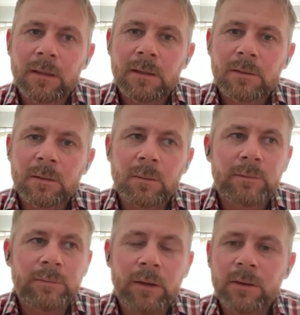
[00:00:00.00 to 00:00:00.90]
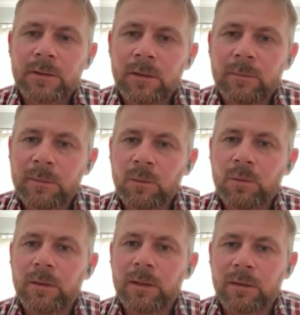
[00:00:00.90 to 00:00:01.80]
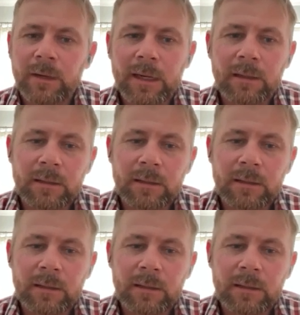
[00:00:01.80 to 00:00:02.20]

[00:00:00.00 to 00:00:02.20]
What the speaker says: sort of would focus on me more on the ground,